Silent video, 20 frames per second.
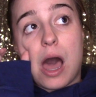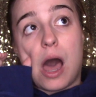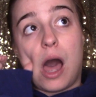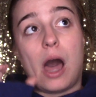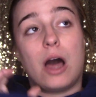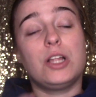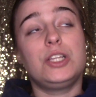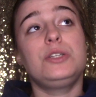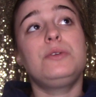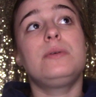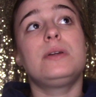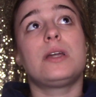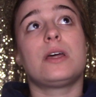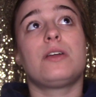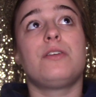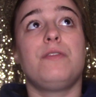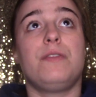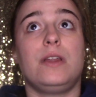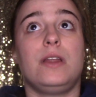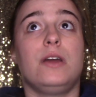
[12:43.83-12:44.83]
I'll do
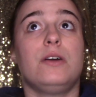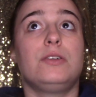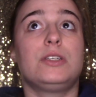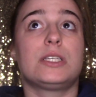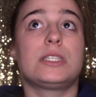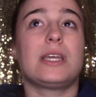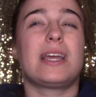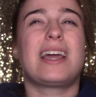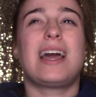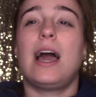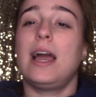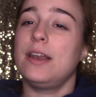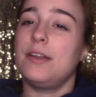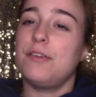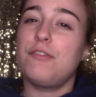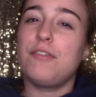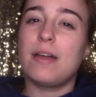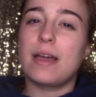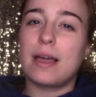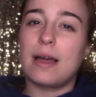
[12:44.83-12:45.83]
another video just like kind
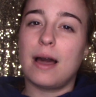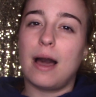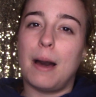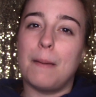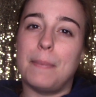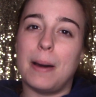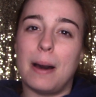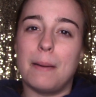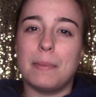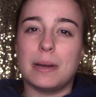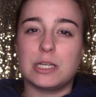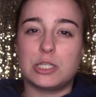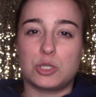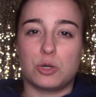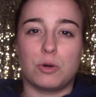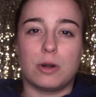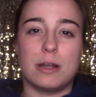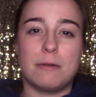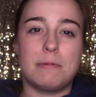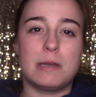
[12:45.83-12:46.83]
of like about my story,